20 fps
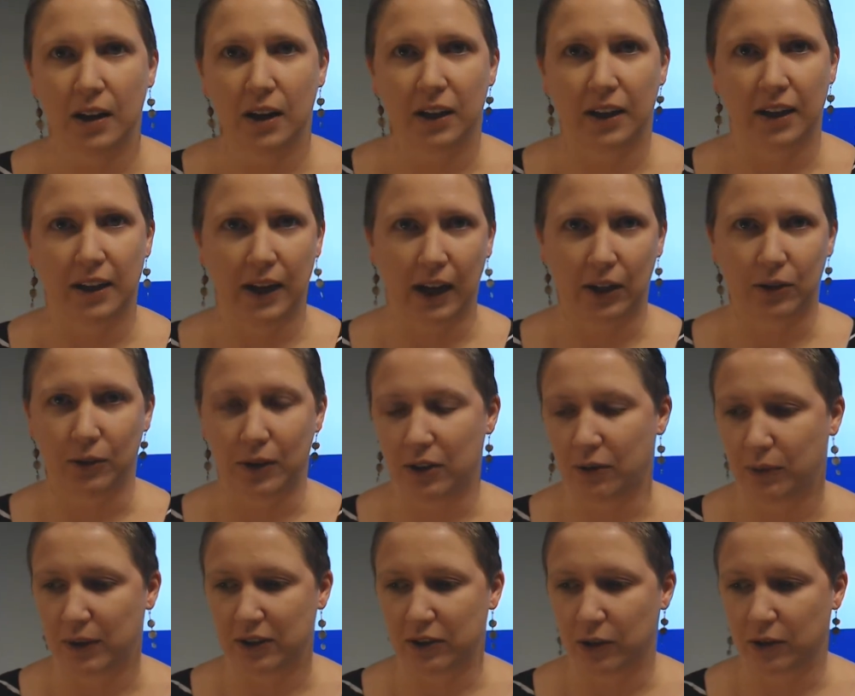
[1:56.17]
connect with
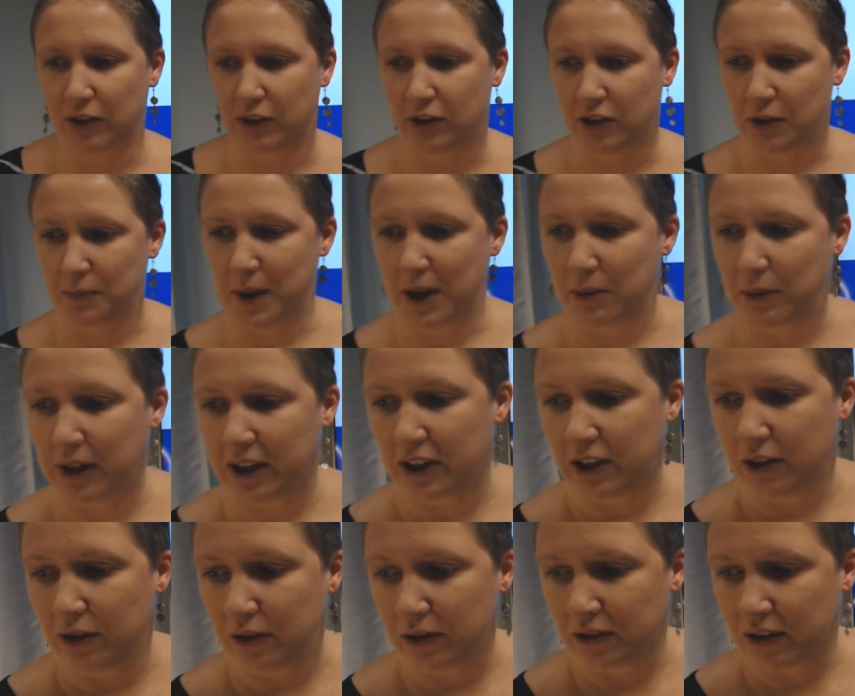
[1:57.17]
resources you may want to
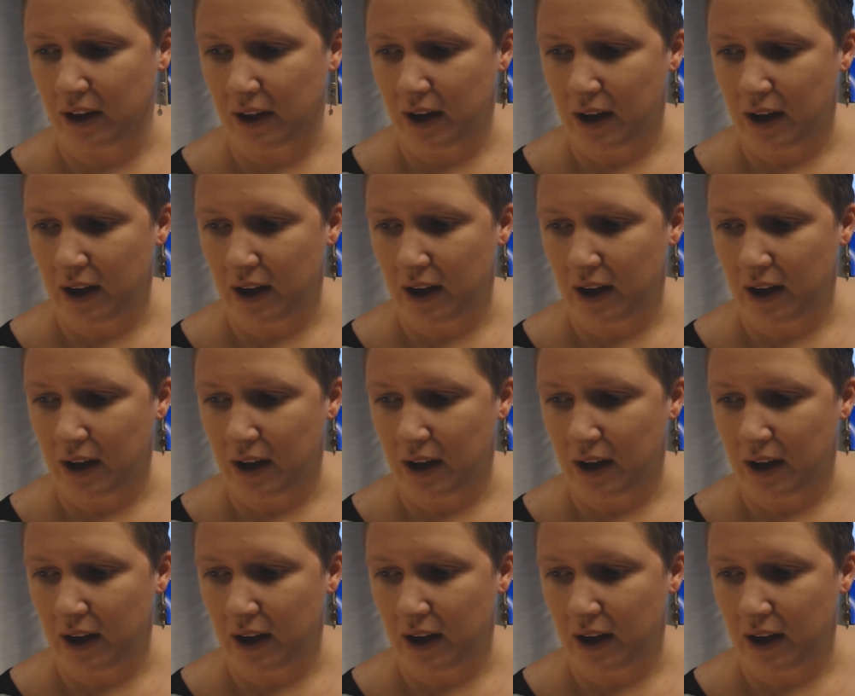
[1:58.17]
use.